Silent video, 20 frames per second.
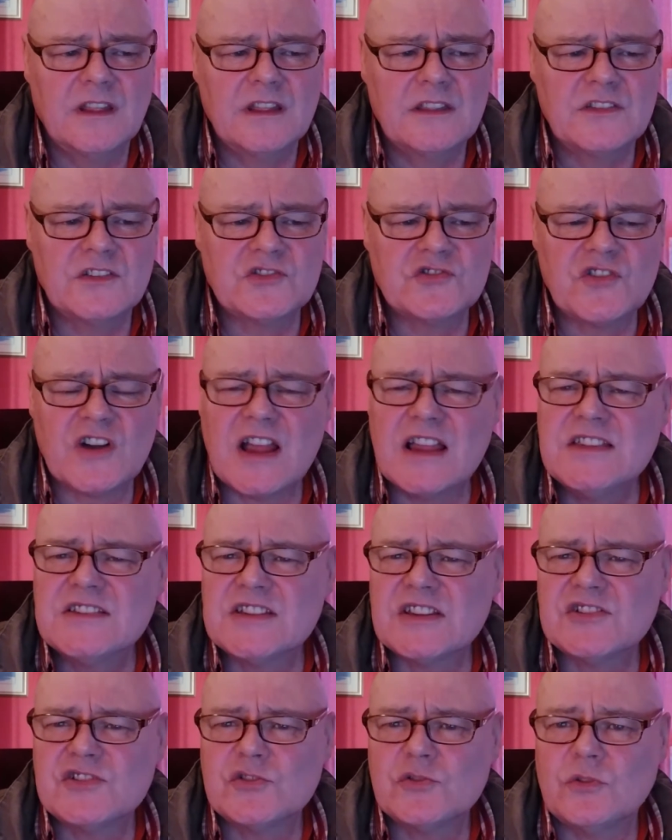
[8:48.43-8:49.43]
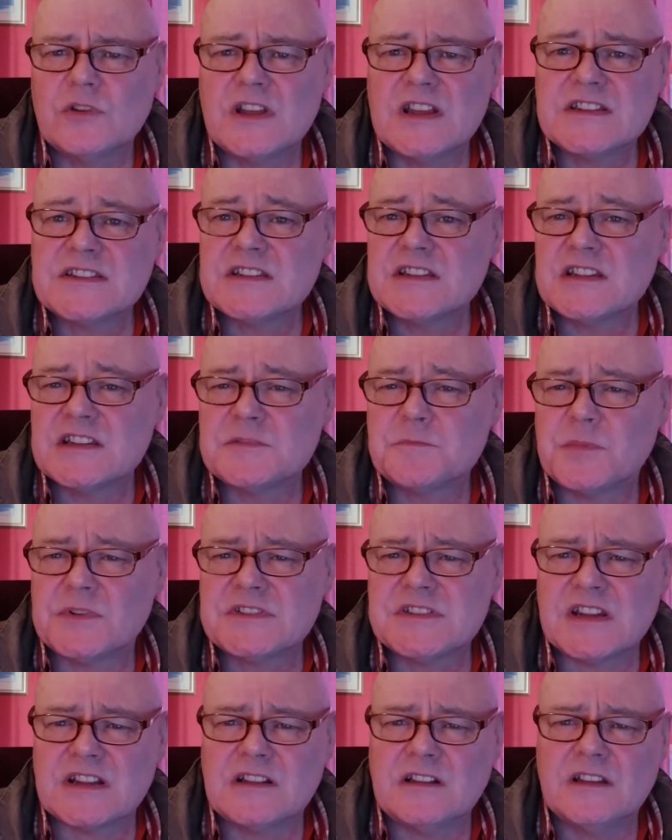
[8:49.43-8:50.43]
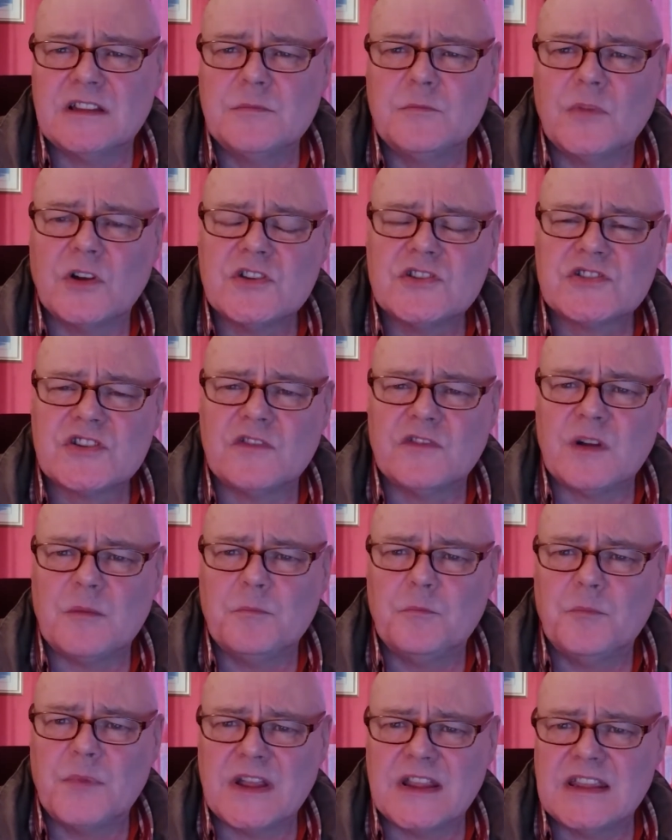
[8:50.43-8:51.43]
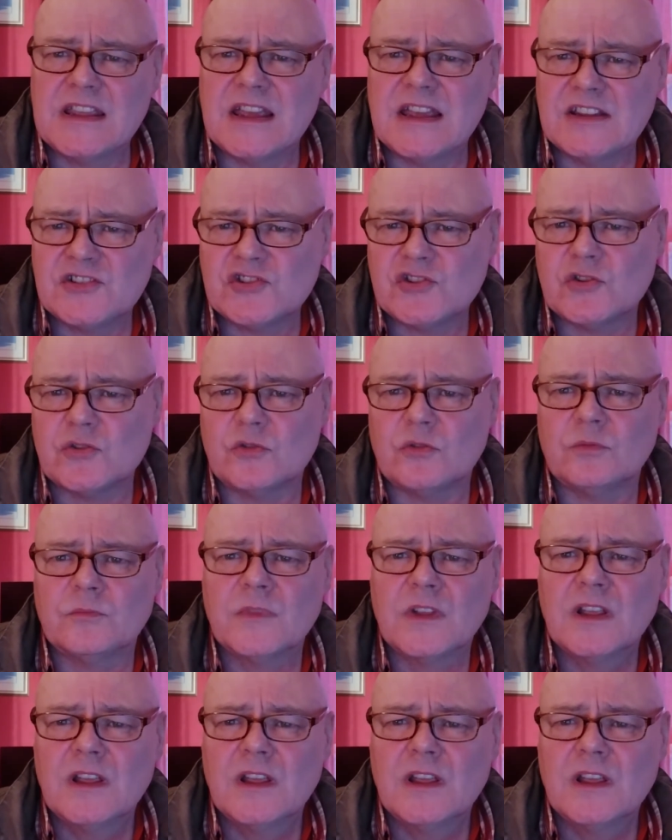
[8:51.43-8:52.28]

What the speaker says: the trans issue isn't as particularly much of a big issue